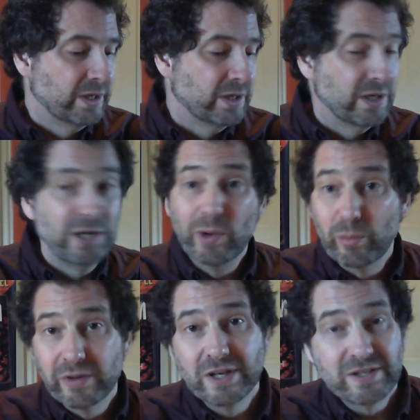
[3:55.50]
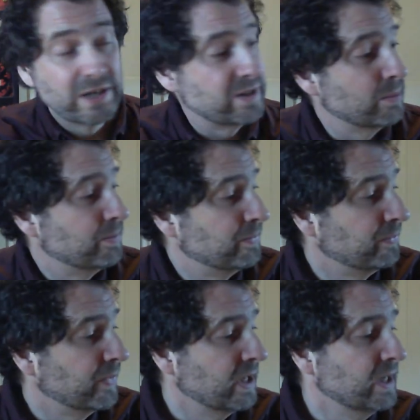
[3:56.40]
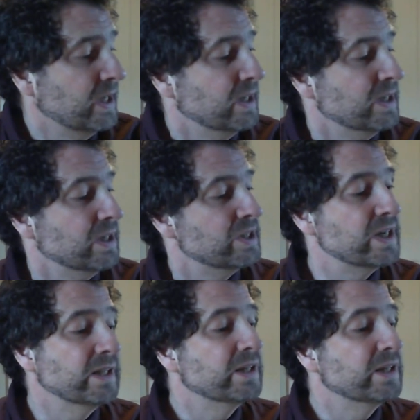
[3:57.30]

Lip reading: He went where they sent him. Shayla